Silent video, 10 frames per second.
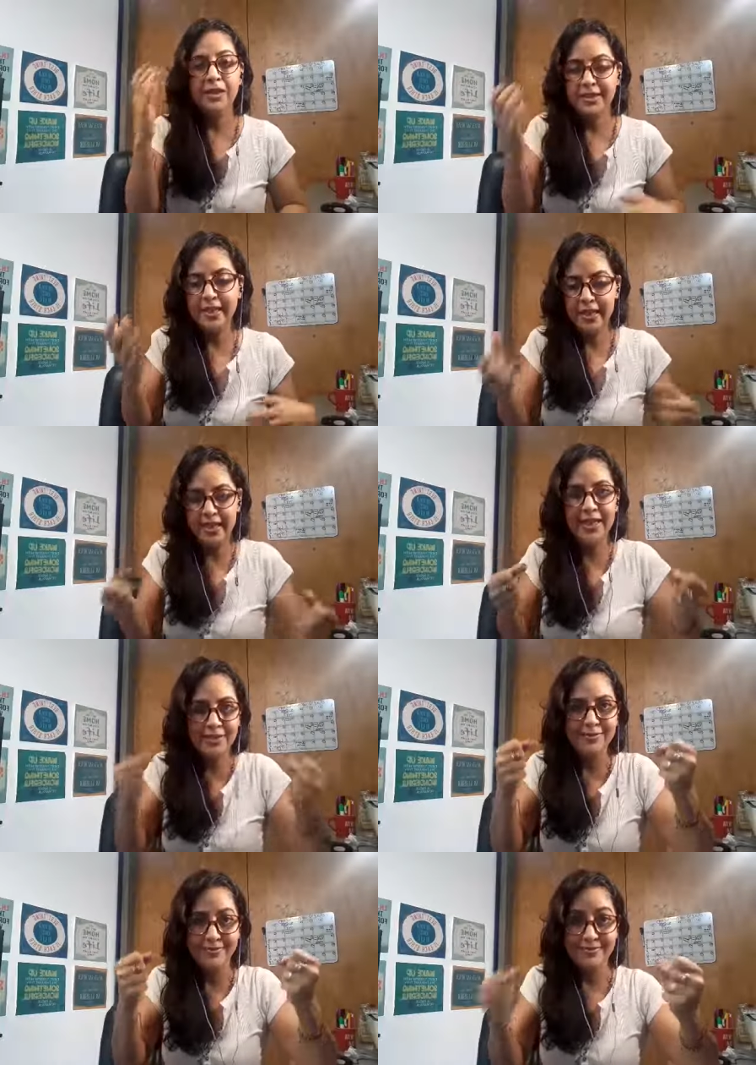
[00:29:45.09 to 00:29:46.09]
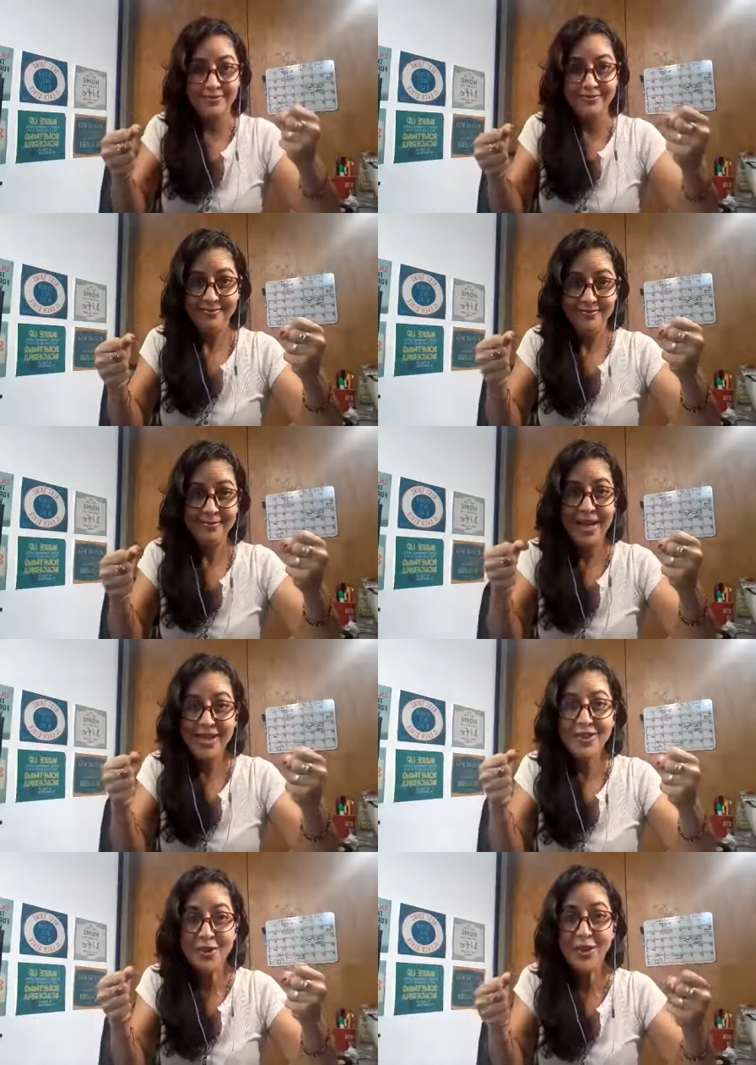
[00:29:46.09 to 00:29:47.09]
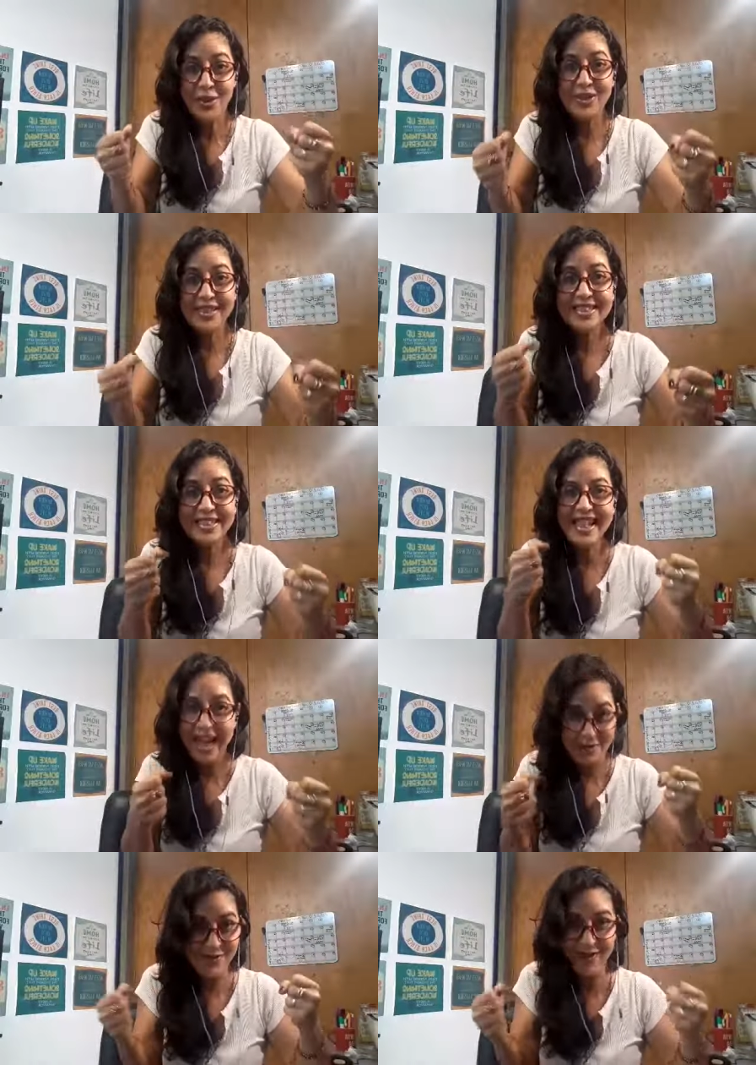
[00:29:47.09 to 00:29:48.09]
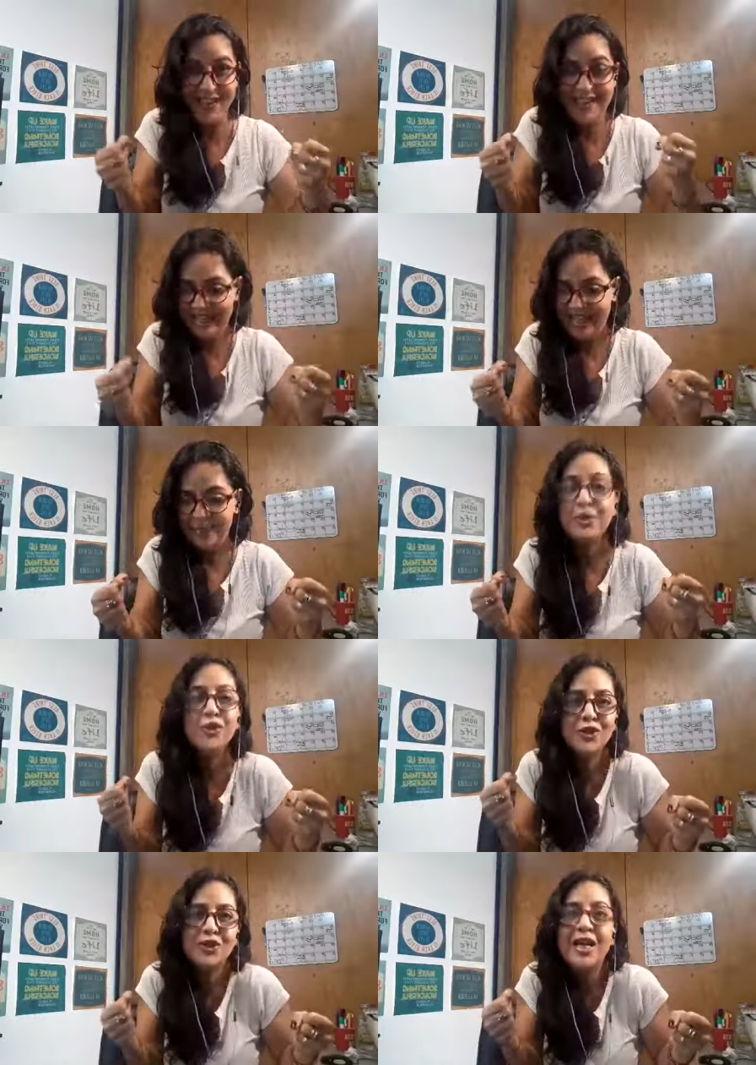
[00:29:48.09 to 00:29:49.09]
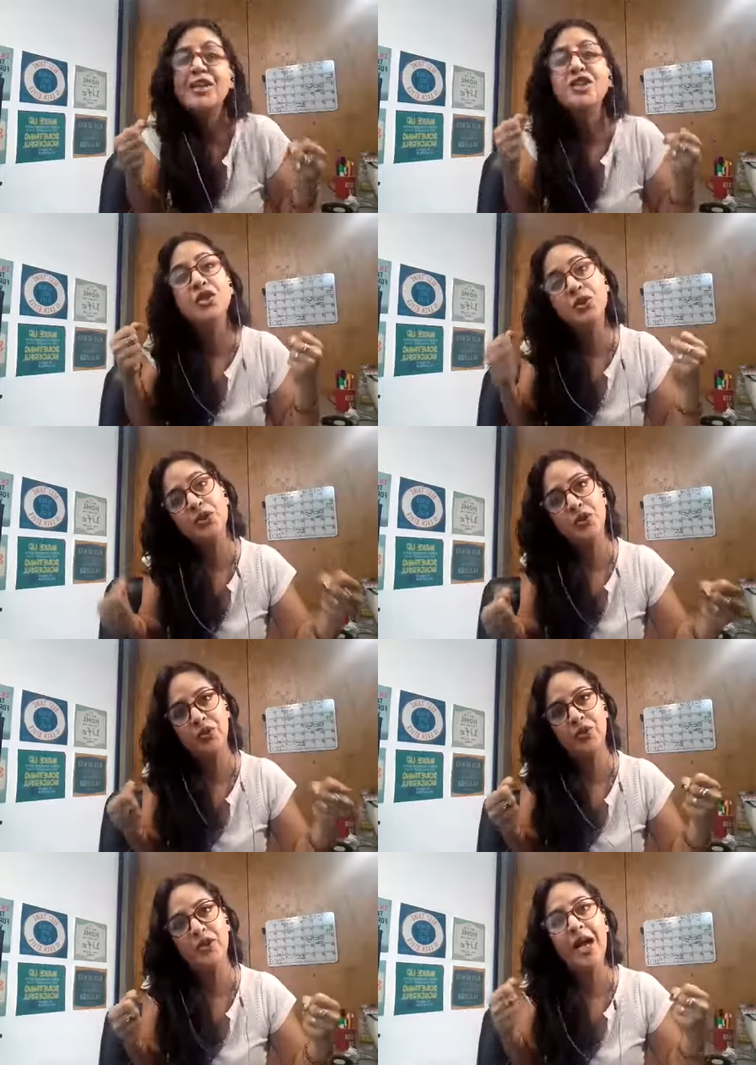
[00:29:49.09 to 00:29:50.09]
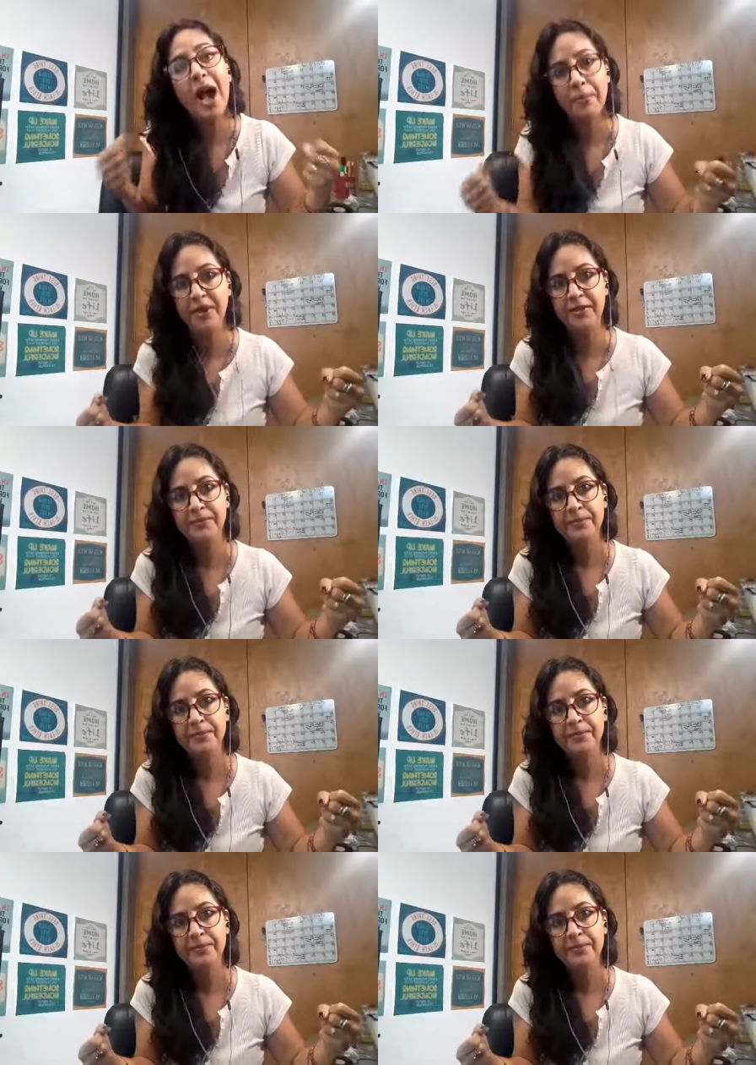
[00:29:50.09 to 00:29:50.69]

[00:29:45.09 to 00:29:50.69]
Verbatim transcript: Take it by the horns, that feeling, that emotion, and choose to feel happy